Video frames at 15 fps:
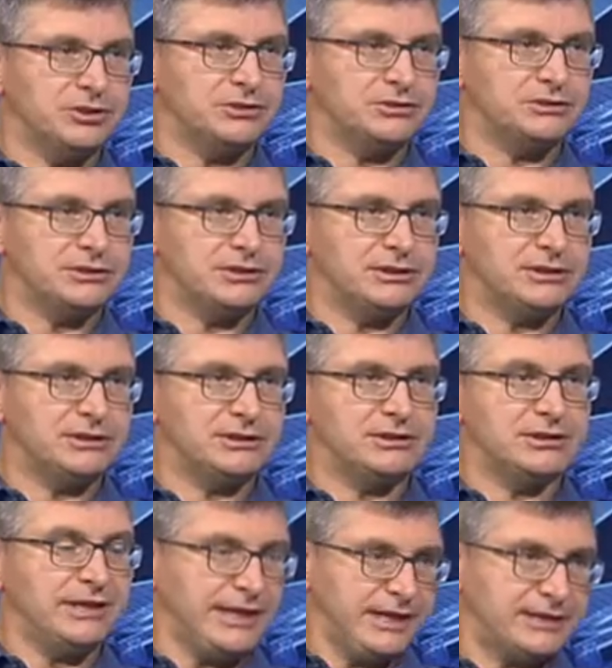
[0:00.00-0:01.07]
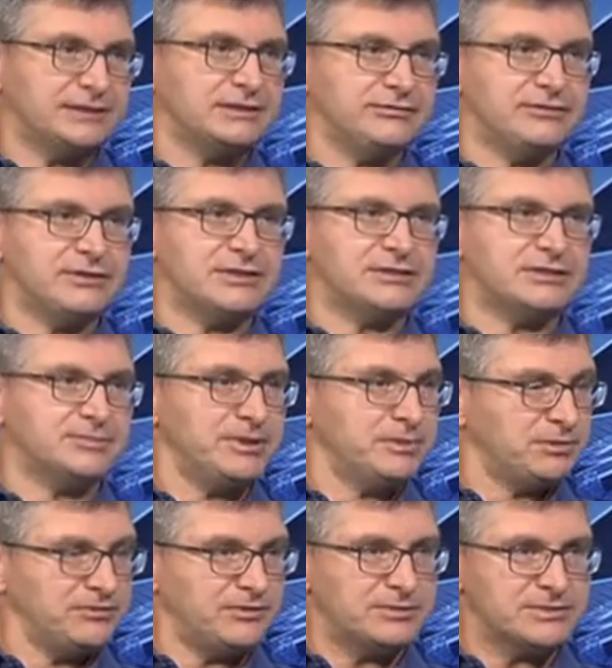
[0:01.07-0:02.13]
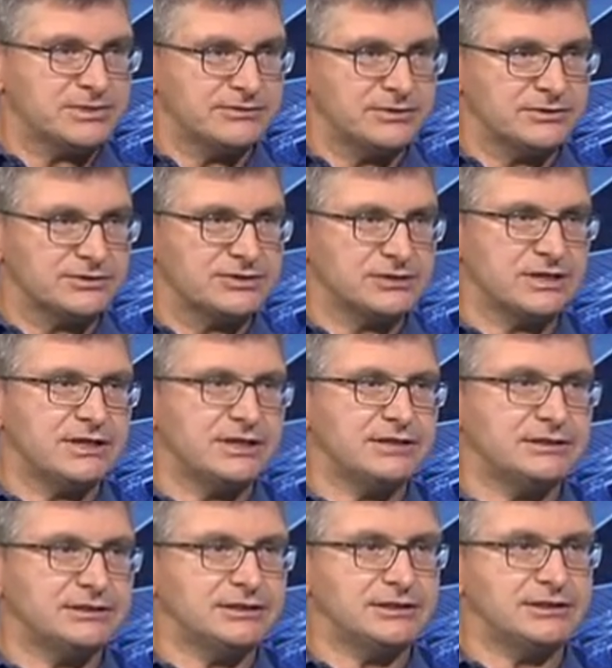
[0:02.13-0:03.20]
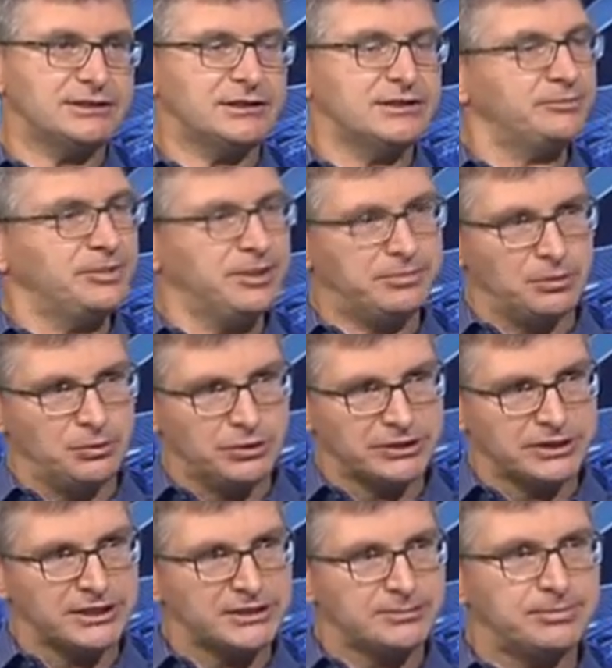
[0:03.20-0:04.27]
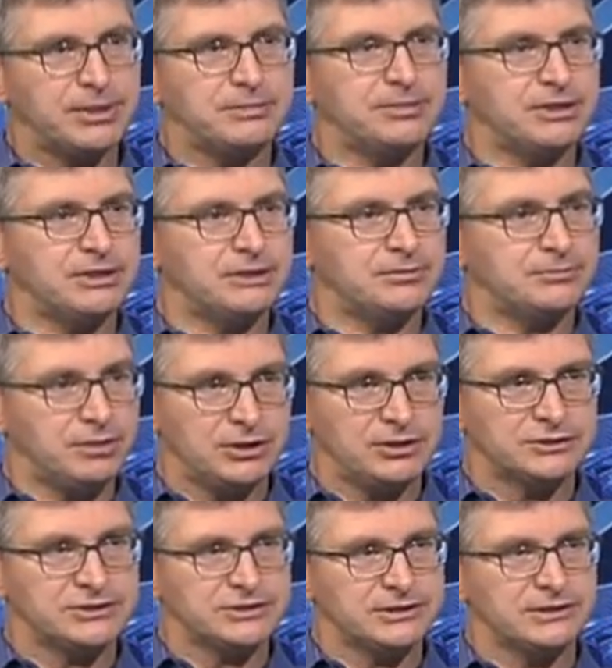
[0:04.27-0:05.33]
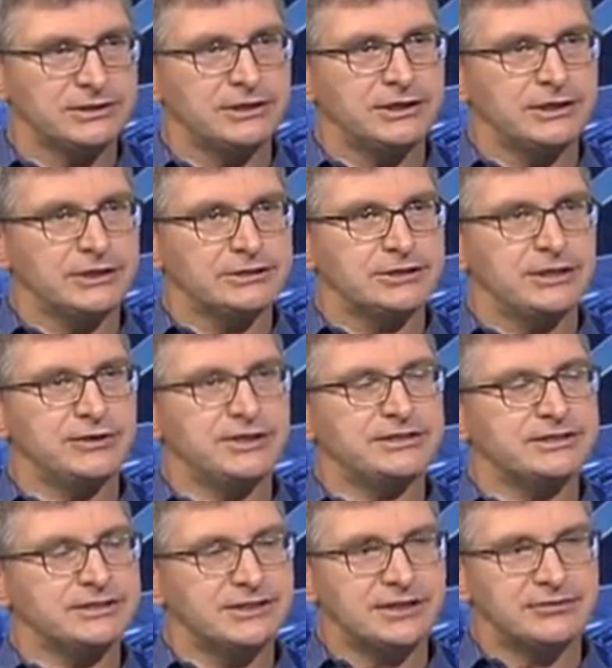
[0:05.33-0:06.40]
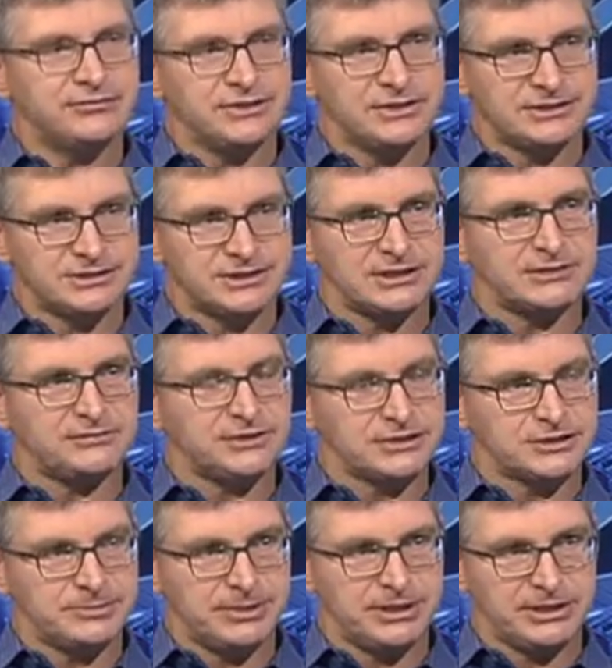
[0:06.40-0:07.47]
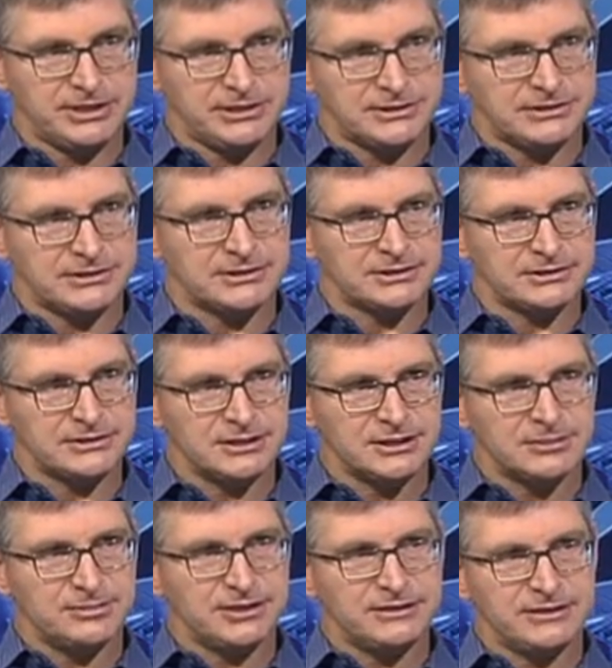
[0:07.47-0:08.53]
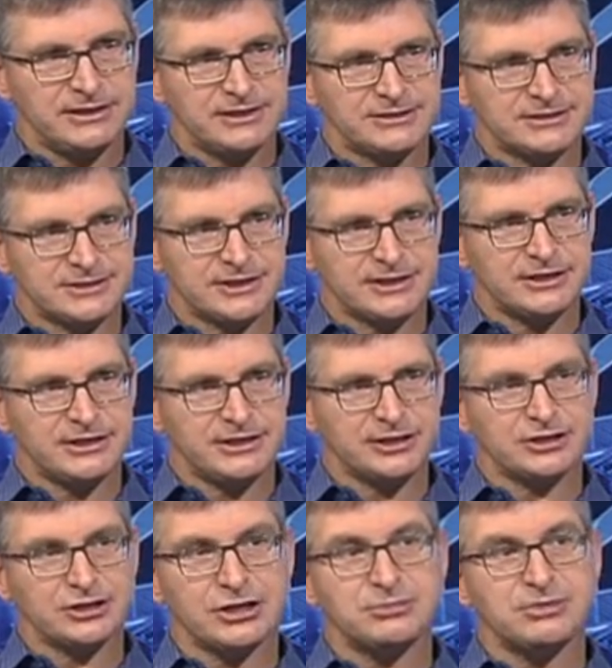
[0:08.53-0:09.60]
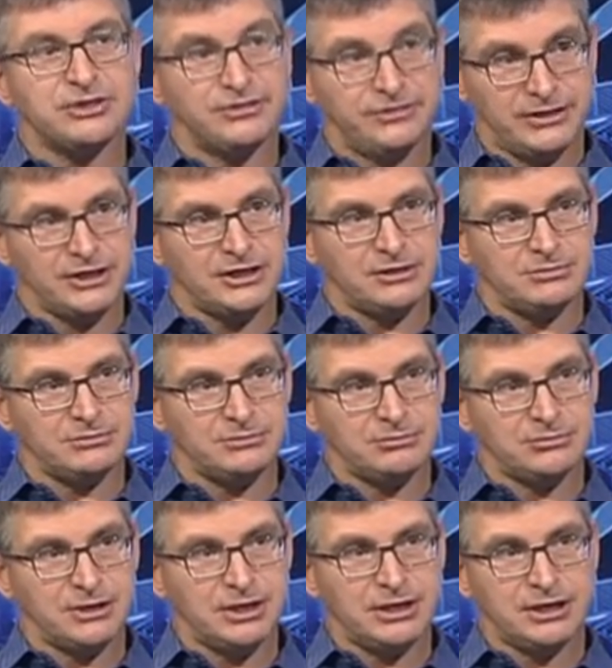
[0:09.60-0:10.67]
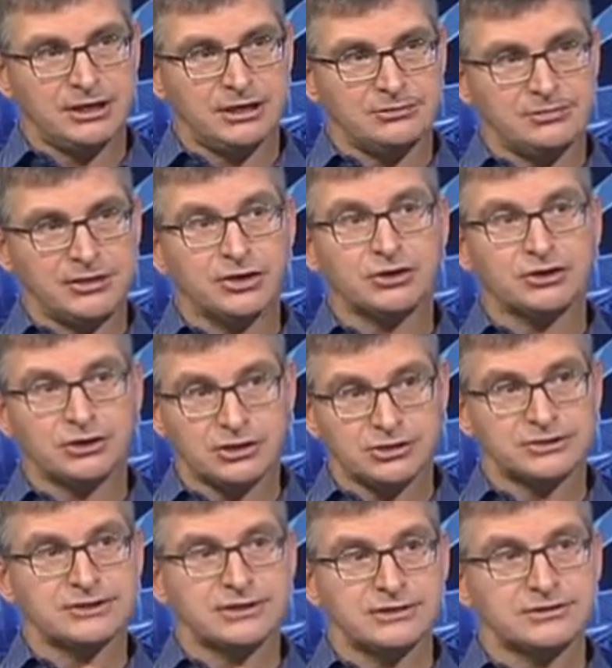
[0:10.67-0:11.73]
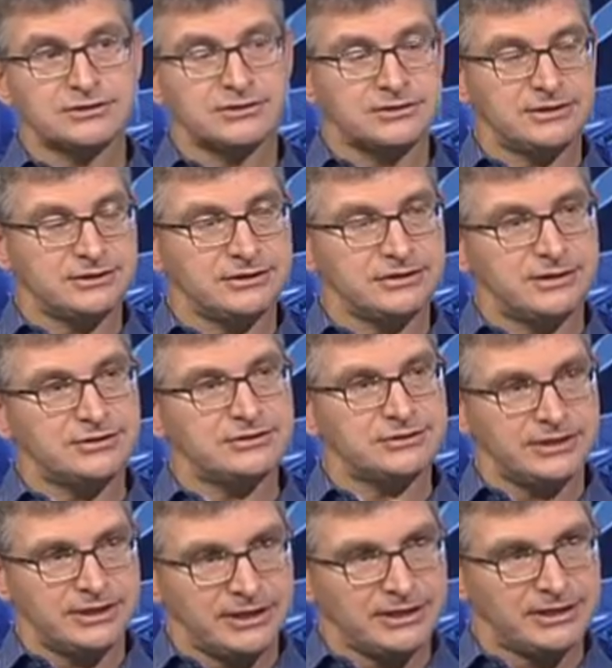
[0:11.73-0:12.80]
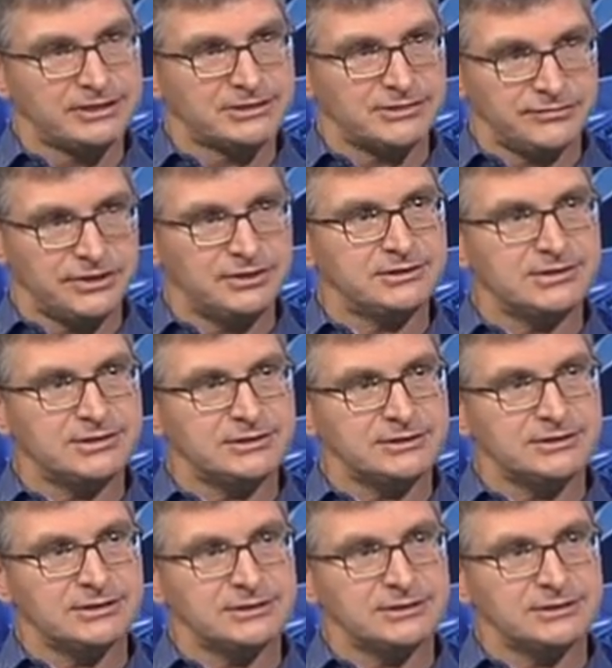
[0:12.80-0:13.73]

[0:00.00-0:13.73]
community, activists, people from civil society, people working in public policy. So it's a diverse set of experiences, but there's a common theme across those areas of interest.